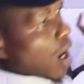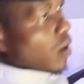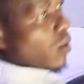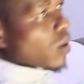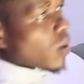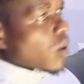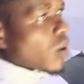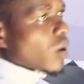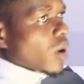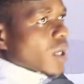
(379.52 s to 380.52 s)
Wow.
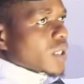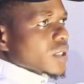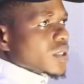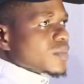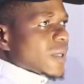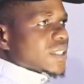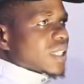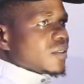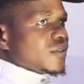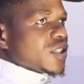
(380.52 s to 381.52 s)
This is my
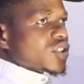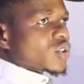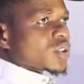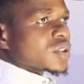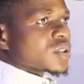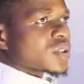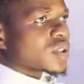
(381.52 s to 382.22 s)
television.